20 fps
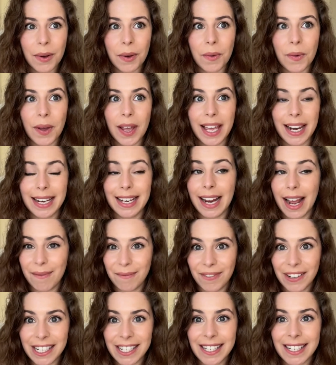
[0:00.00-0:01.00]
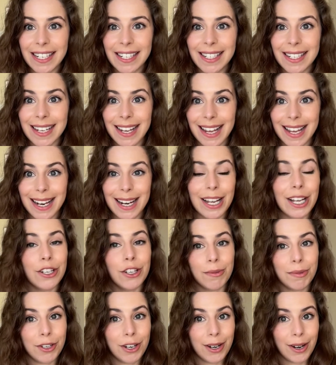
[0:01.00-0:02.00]
in an emphasis in
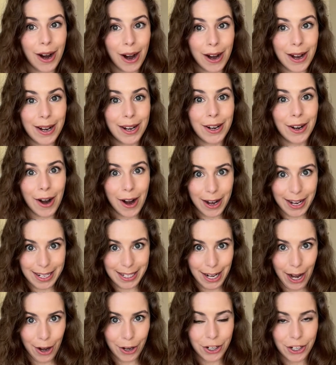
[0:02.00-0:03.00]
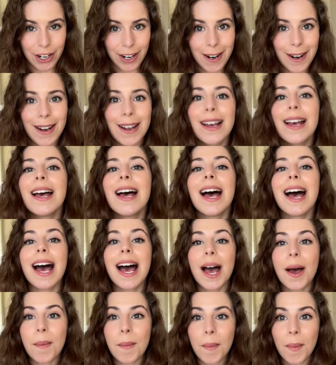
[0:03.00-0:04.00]
Egyptian art and architecture.
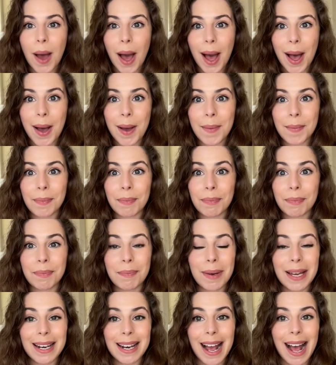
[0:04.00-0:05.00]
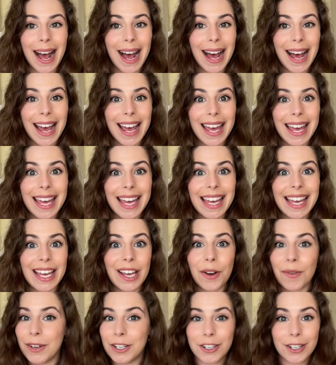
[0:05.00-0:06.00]
Um, but I
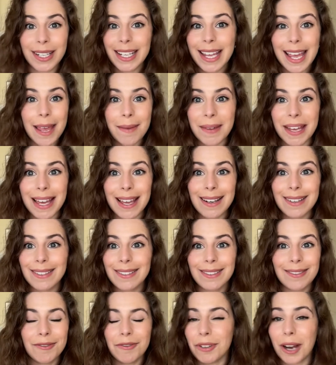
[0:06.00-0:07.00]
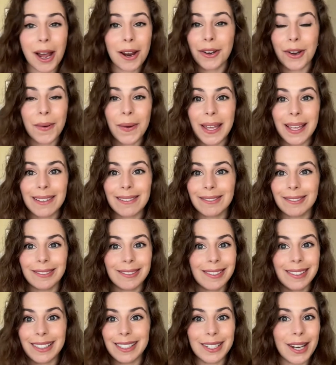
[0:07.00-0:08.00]
originally came in not knowing,
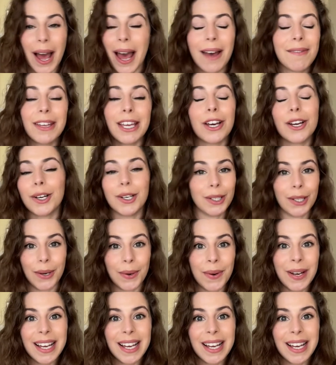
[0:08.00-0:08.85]
not having a clue.